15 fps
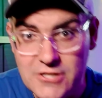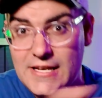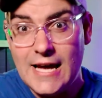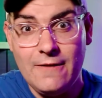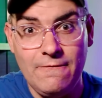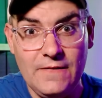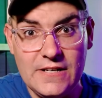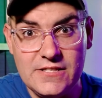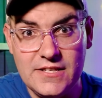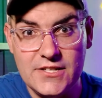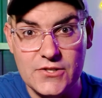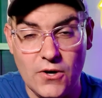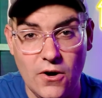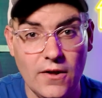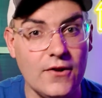here's how to fix
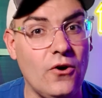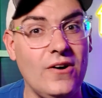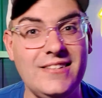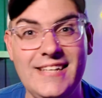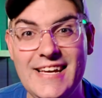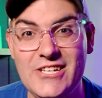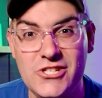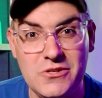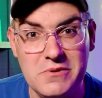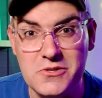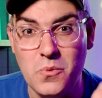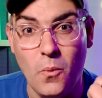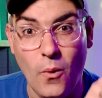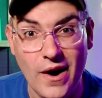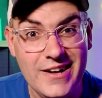these all, and all it takes you
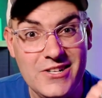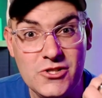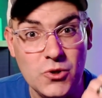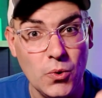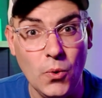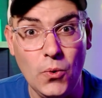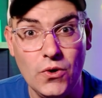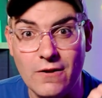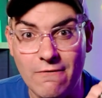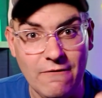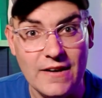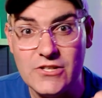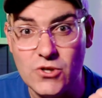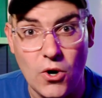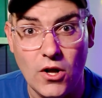is one tool to
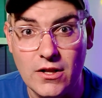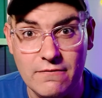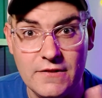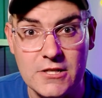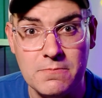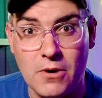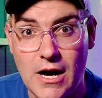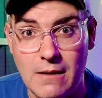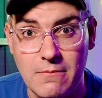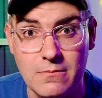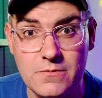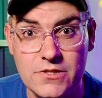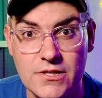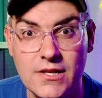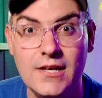fix all of these
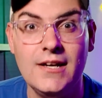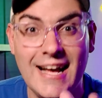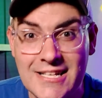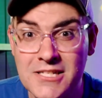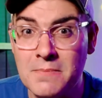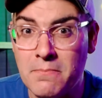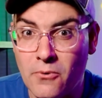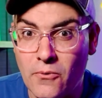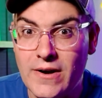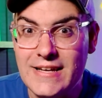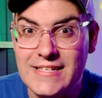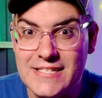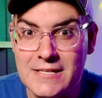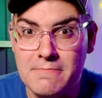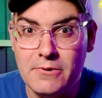problems, that's a pretty
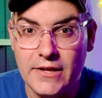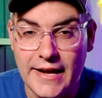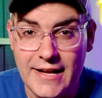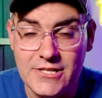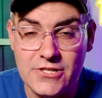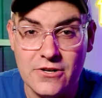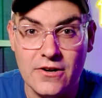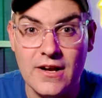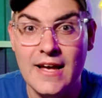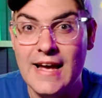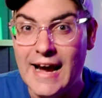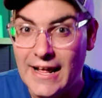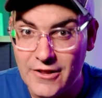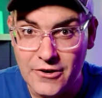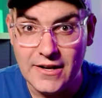simple answer.
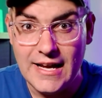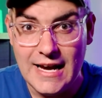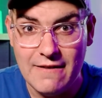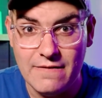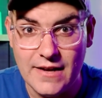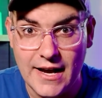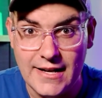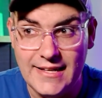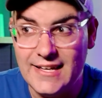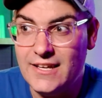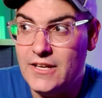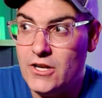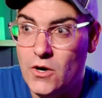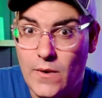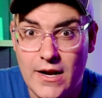And they're gonna have the idea,
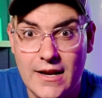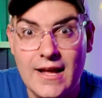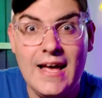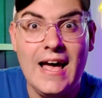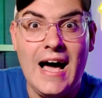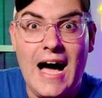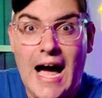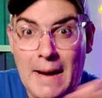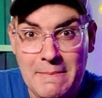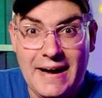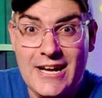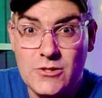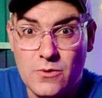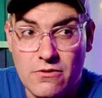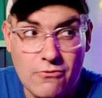you know what? I
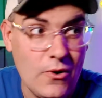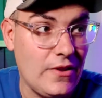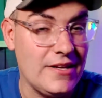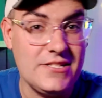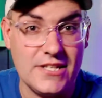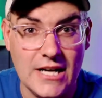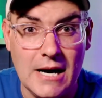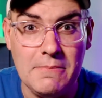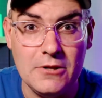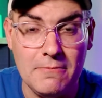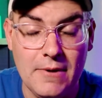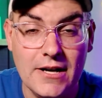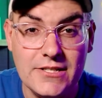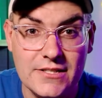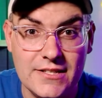might as well throw at least a couple of
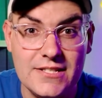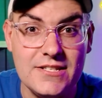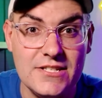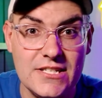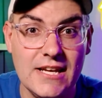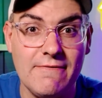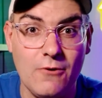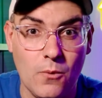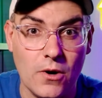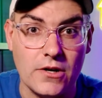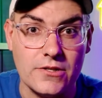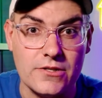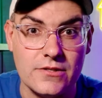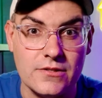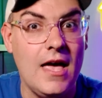bucks at this and see if it
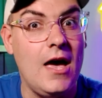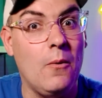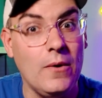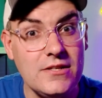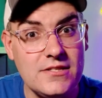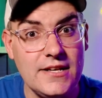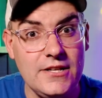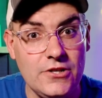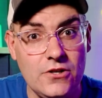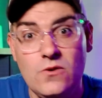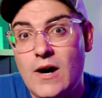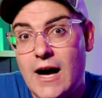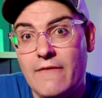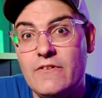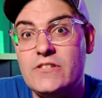works. And once they do,
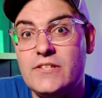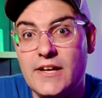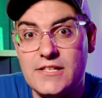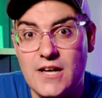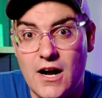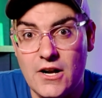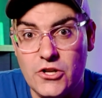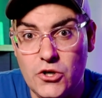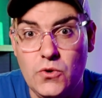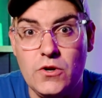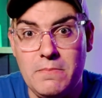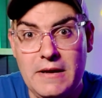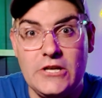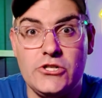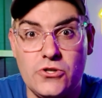obviously it's on you
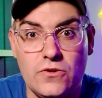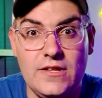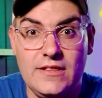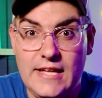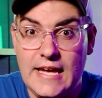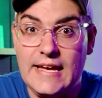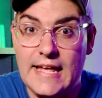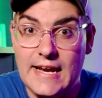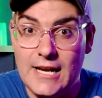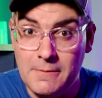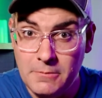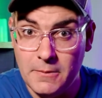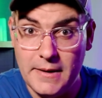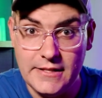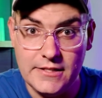to make sure that they get it
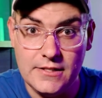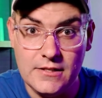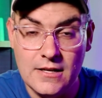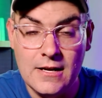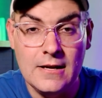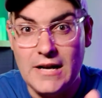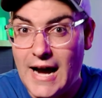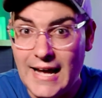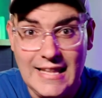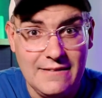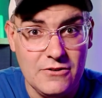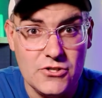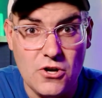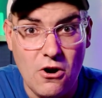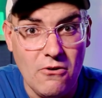implemented, but
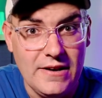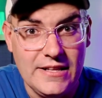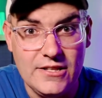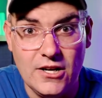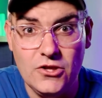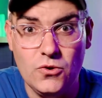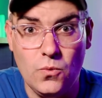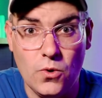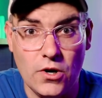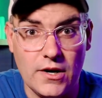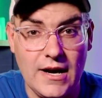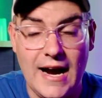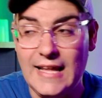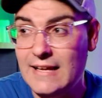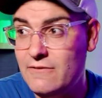HighLevel's already done the work.
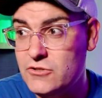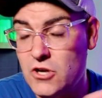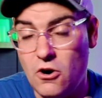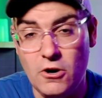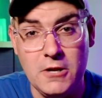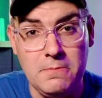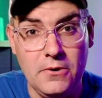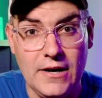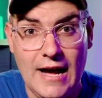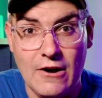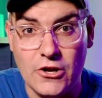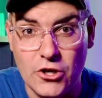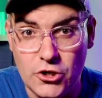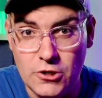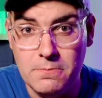HighLevel's already put
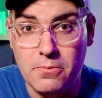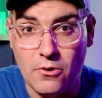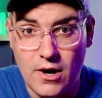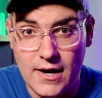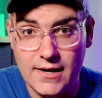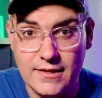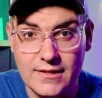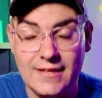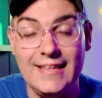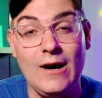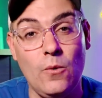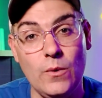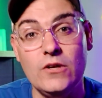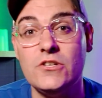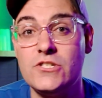out a good product
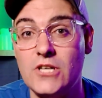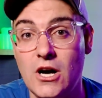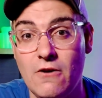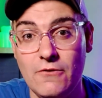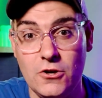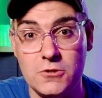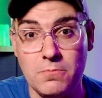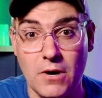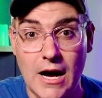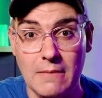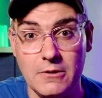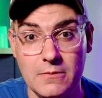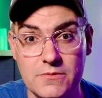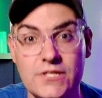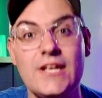that will solve those
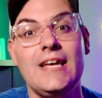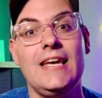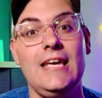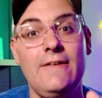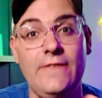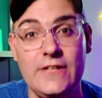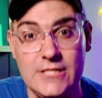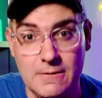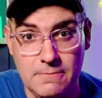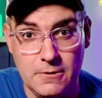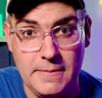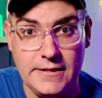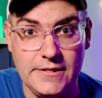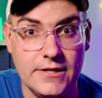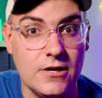problems if it's
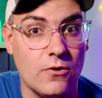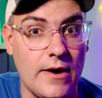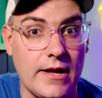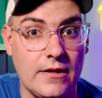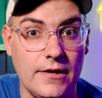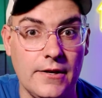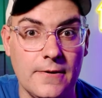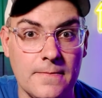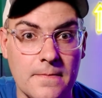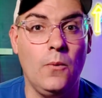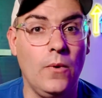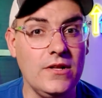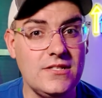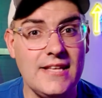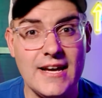implemented correctly. And
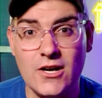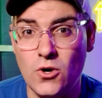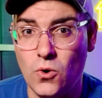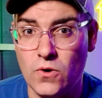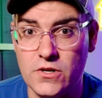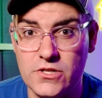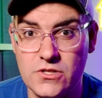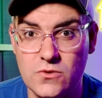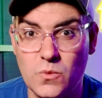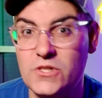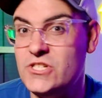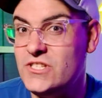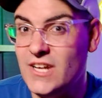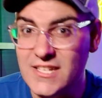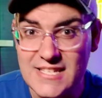once that course,
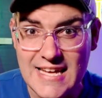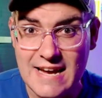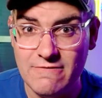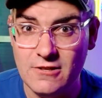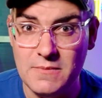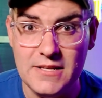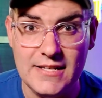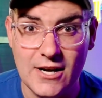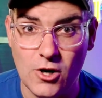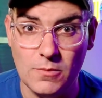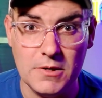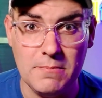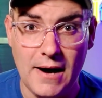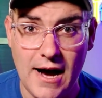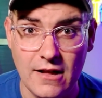which doesn't have to be
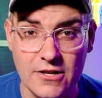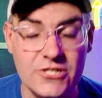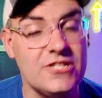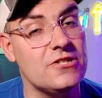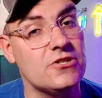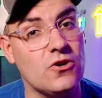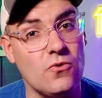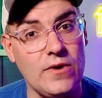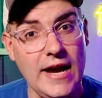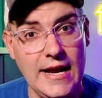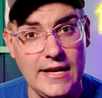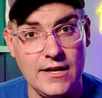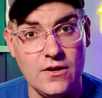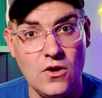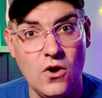terribly polished, is
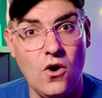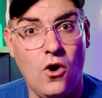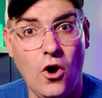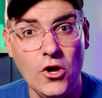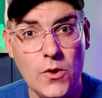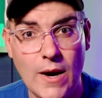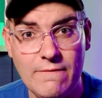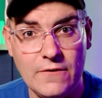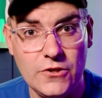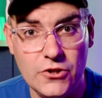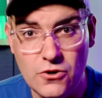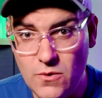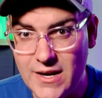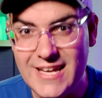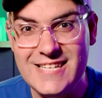created, all you have to
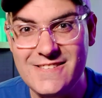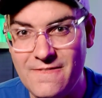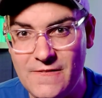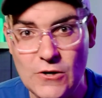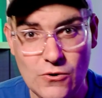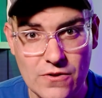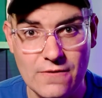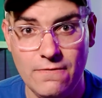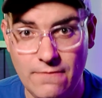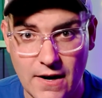do is fill the